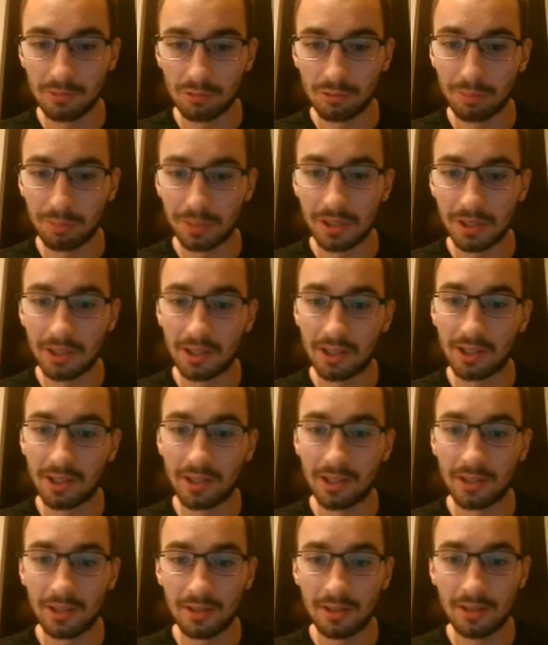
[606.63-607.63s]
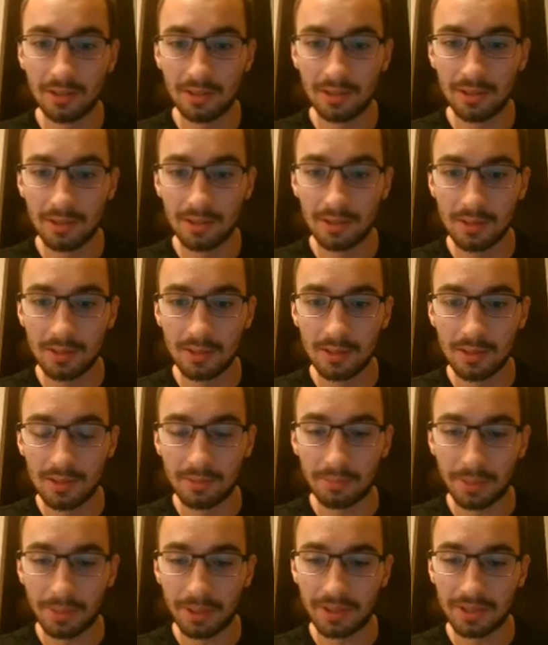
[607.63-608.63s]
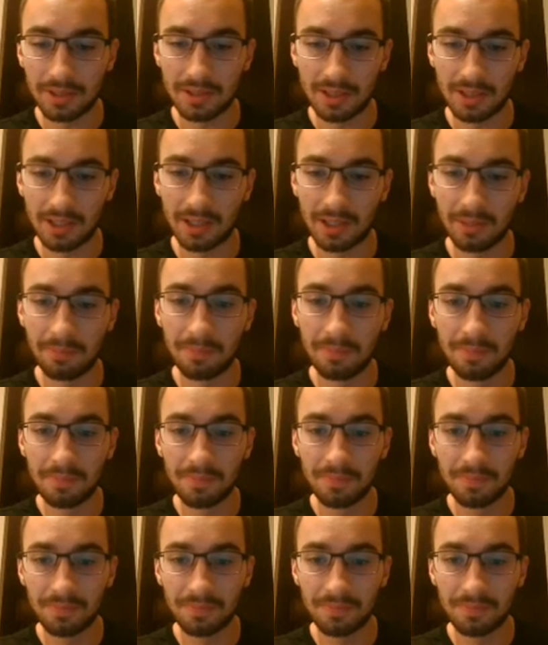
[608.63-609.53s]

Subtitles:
will be gone by the time